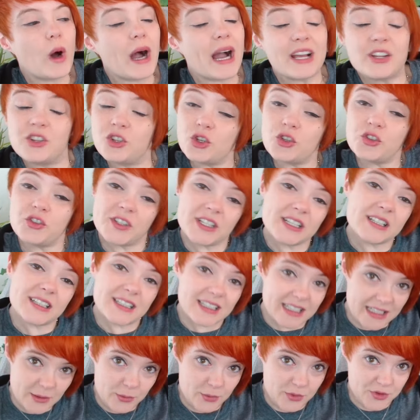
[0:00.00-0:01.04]
I do still
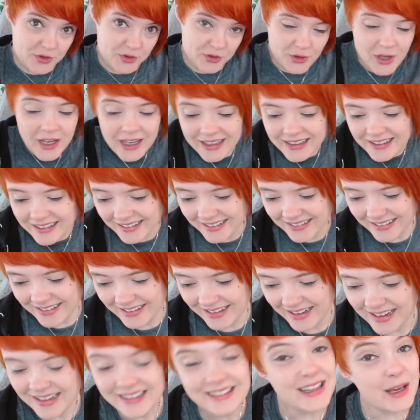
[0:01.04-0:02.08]
agree with you.
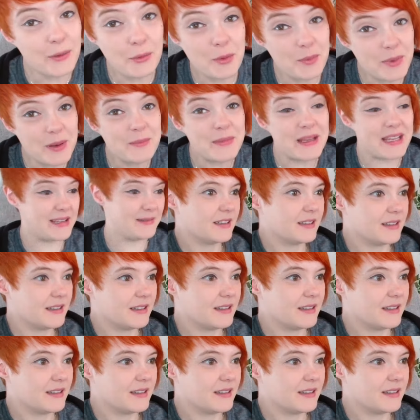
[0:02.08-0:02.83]
That would be me.